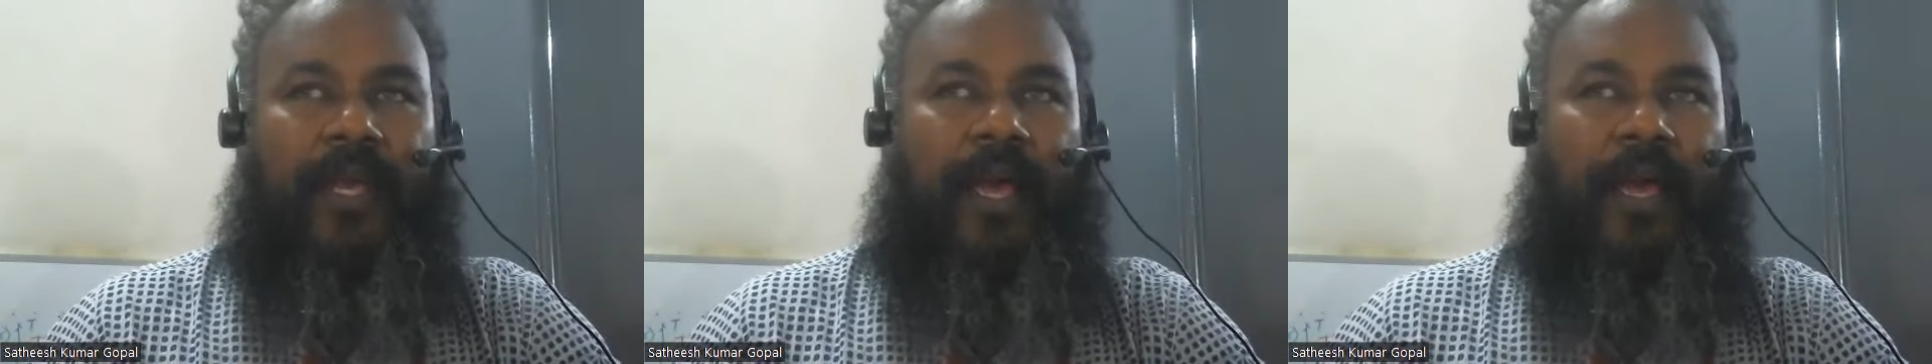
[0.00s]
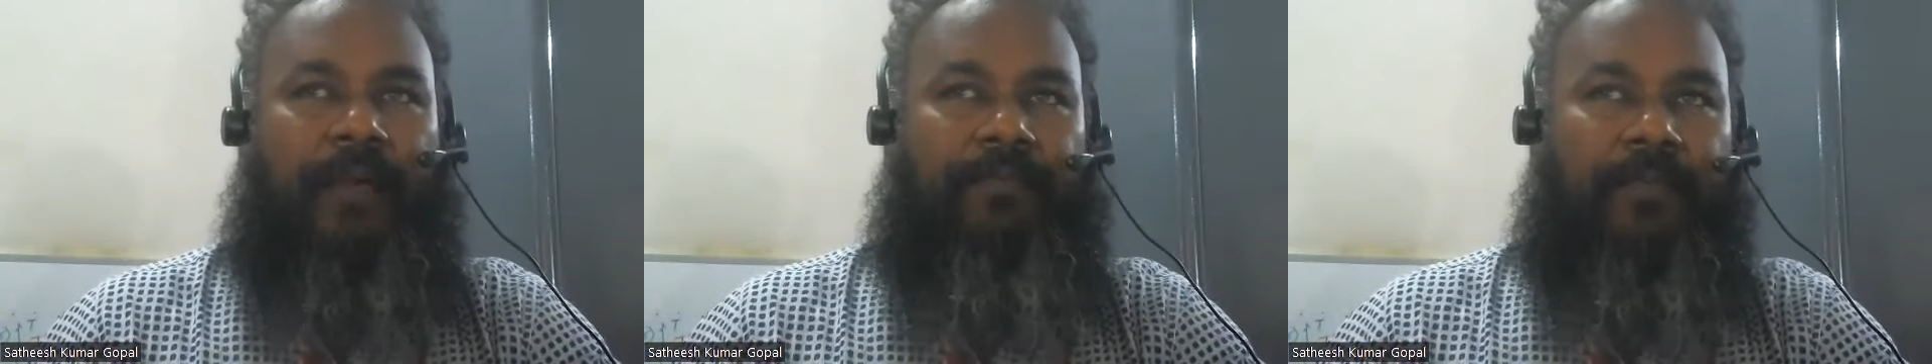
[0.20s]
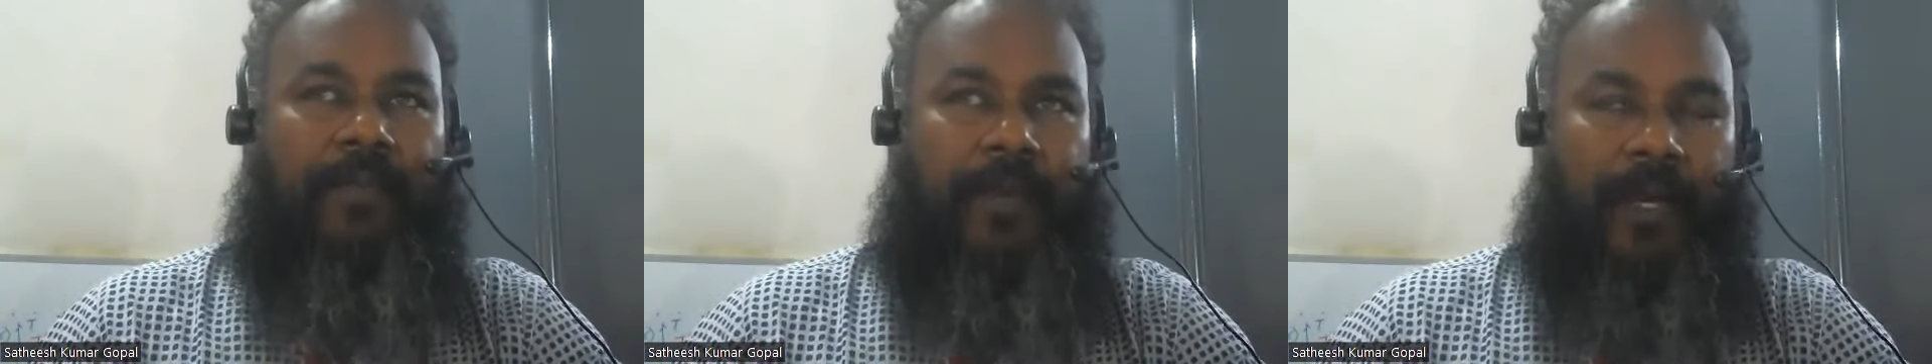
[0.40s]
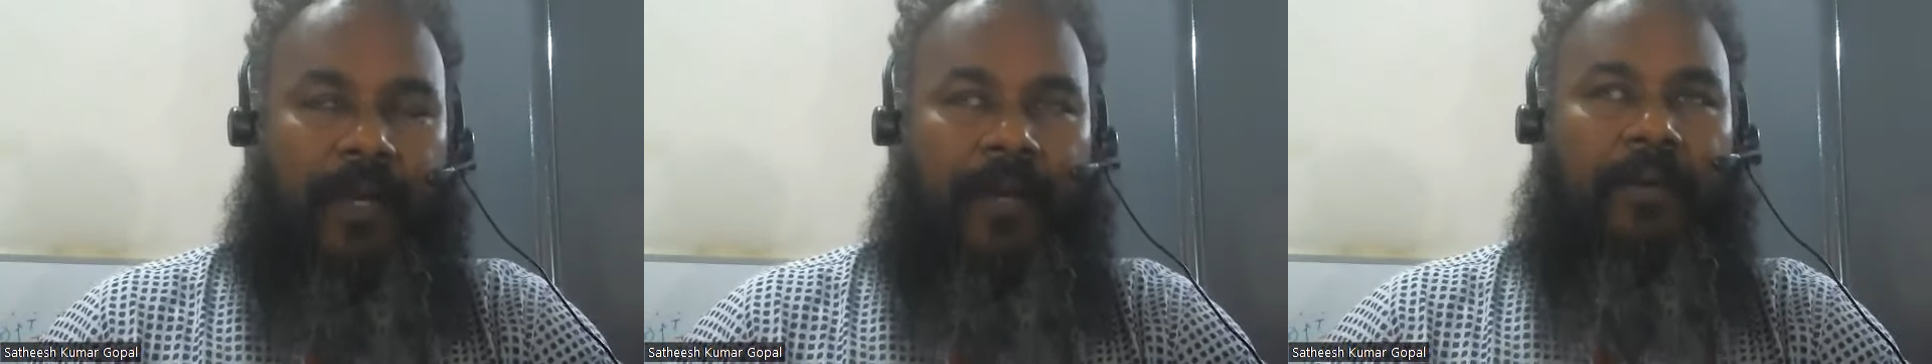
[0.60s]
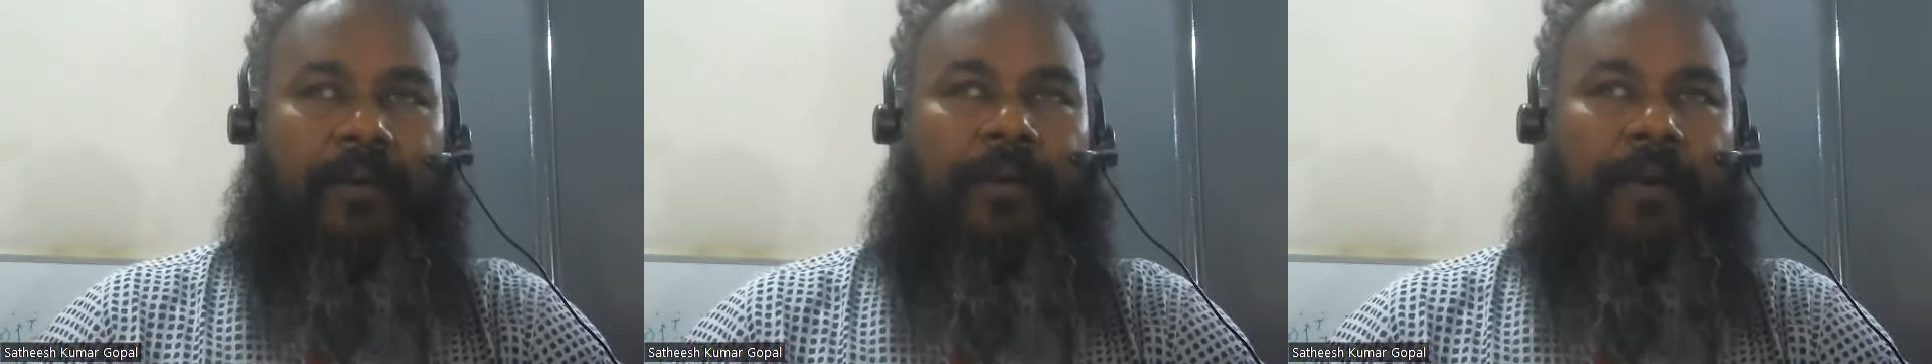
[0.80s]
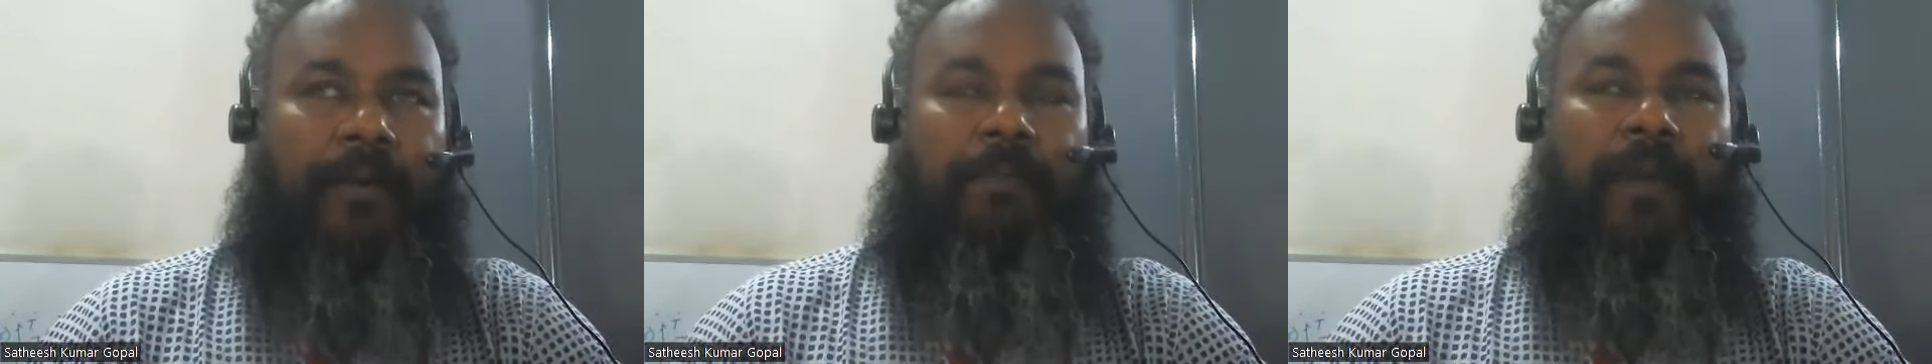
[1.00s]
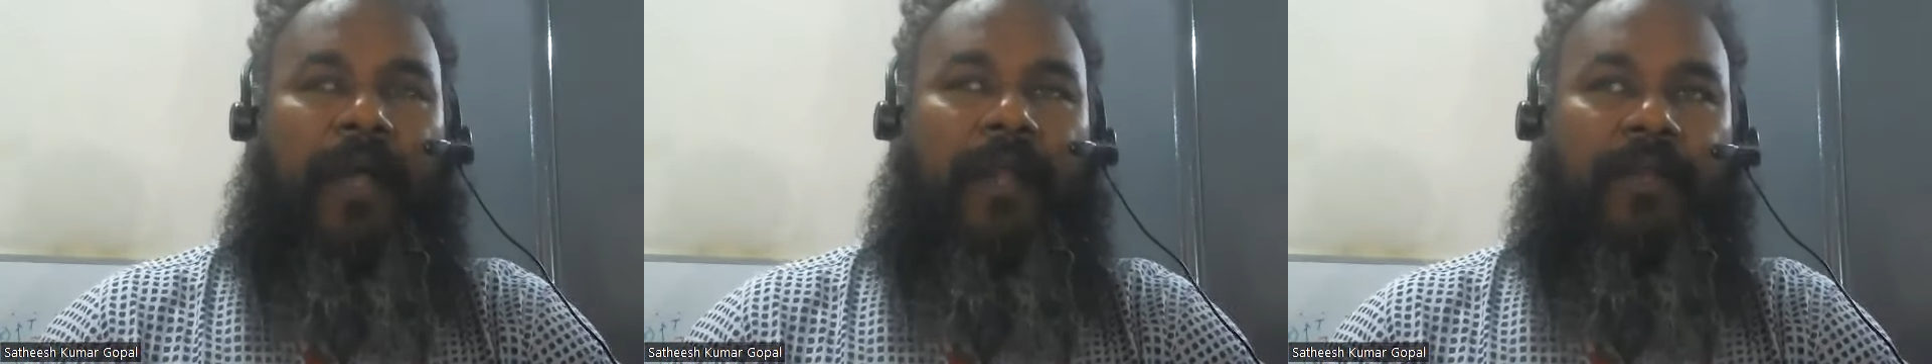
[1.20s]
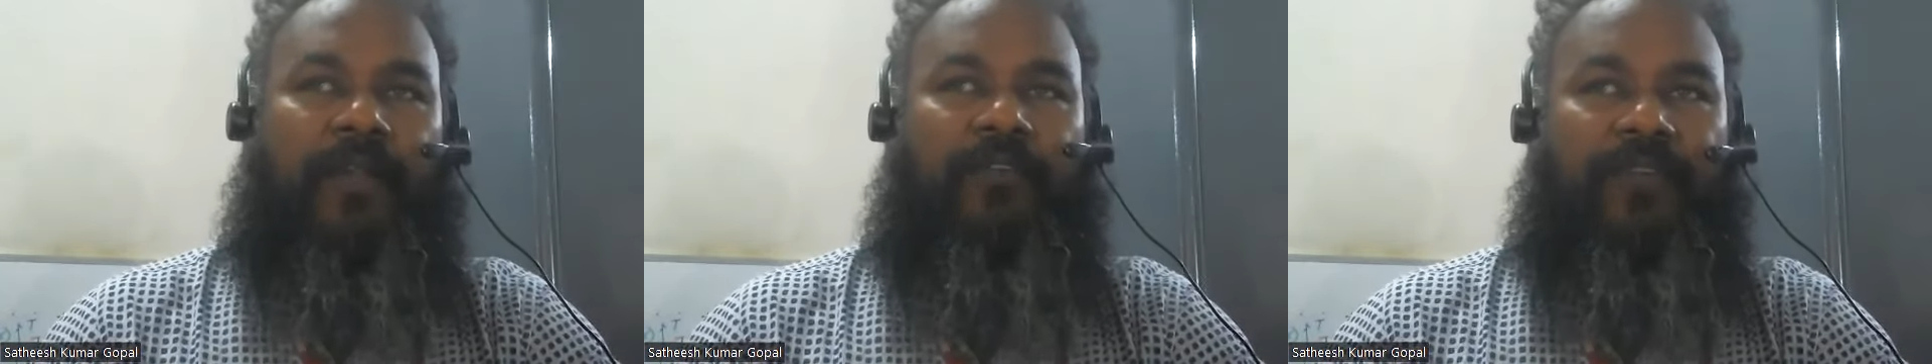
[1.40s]
I'm a
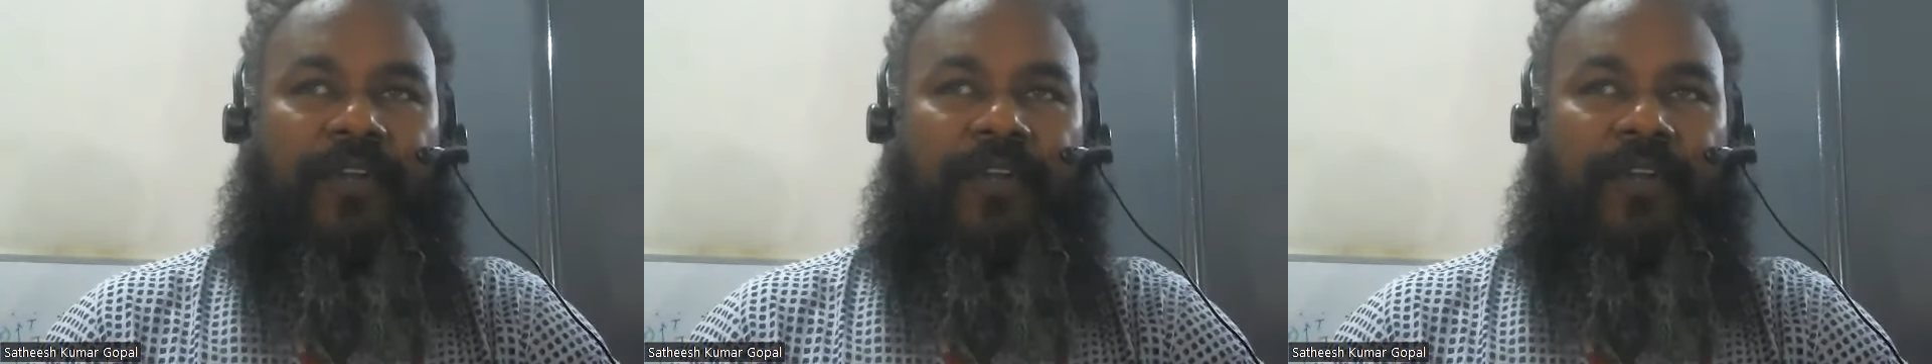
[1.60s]
part of